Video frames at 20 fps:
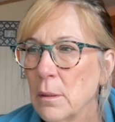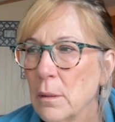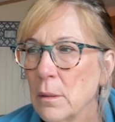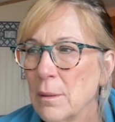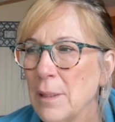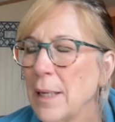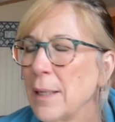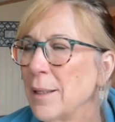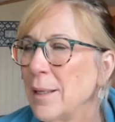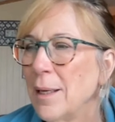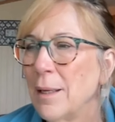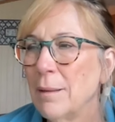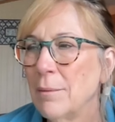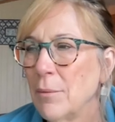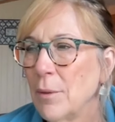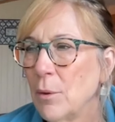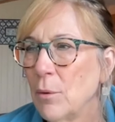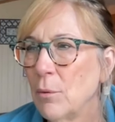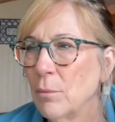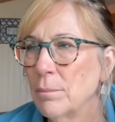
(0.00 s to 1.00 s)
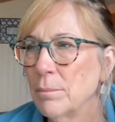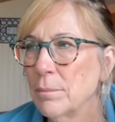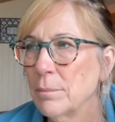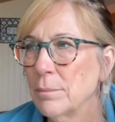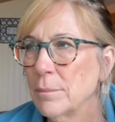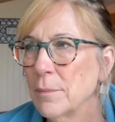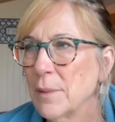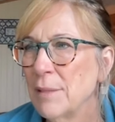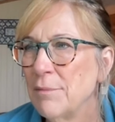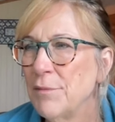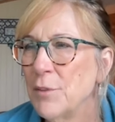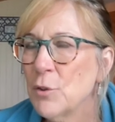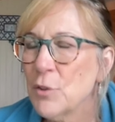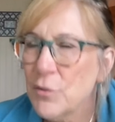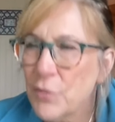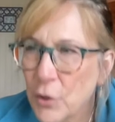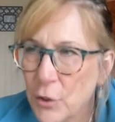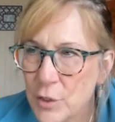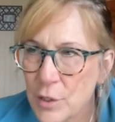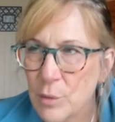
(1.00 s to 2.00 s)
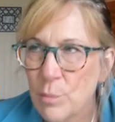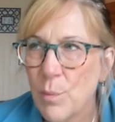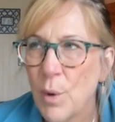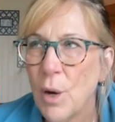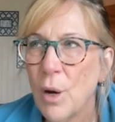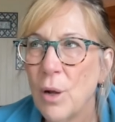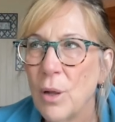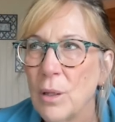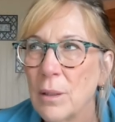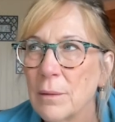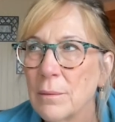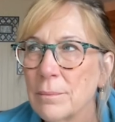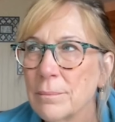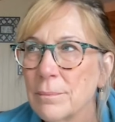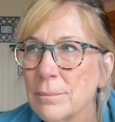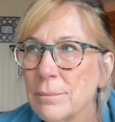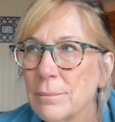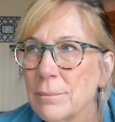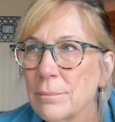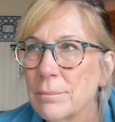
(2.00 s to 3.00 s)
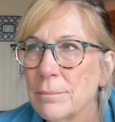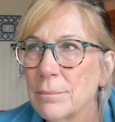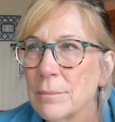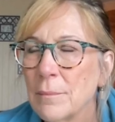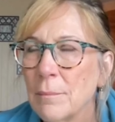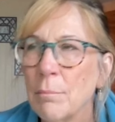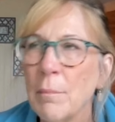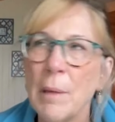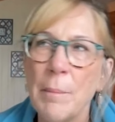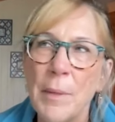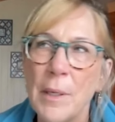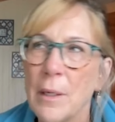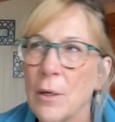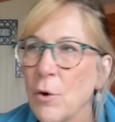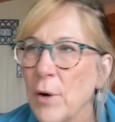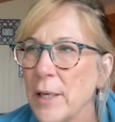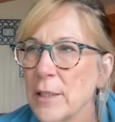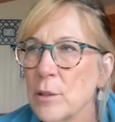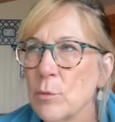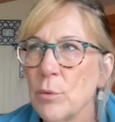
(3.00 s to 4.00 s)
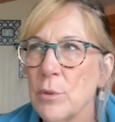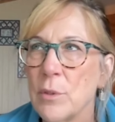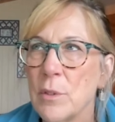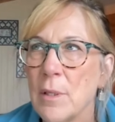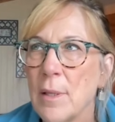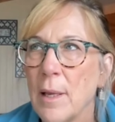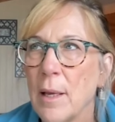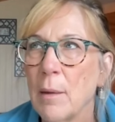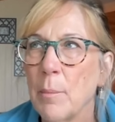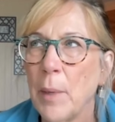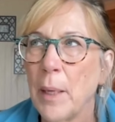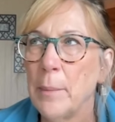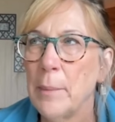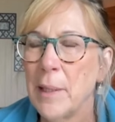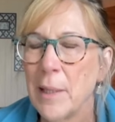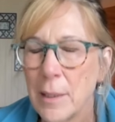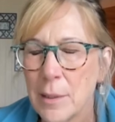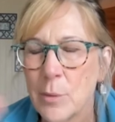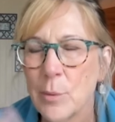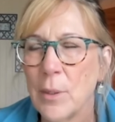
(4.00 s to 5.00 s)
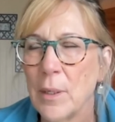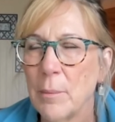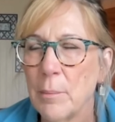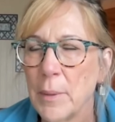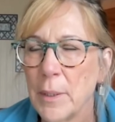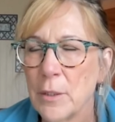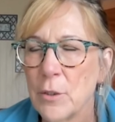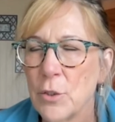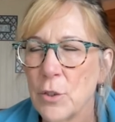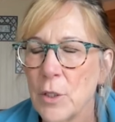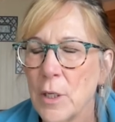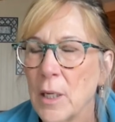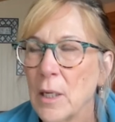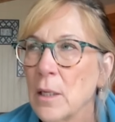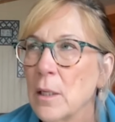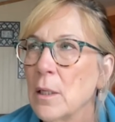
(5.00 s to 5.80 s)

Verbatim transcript: not yet though. It feels very small. Maybe a grassroots thing, maybe that's what I'm picturing.